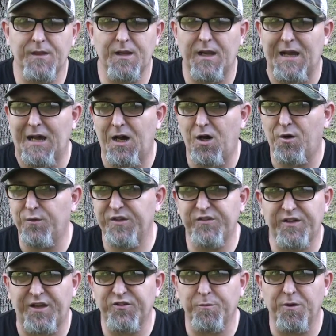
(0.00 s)

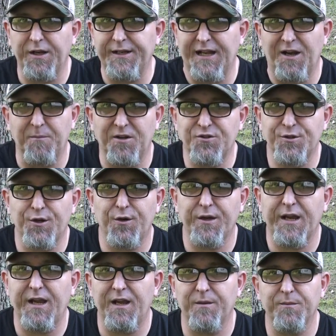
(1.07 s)
I spray down my trail
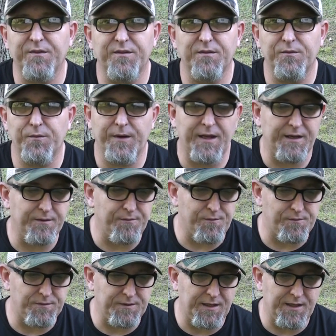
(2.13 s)
cams when I
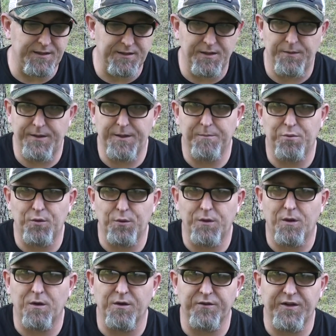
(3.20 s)
go in and pull
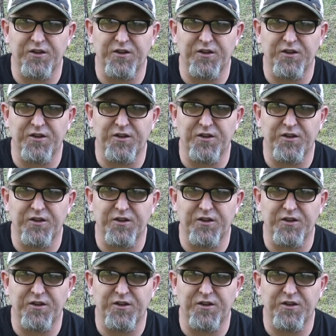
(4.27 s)
cards.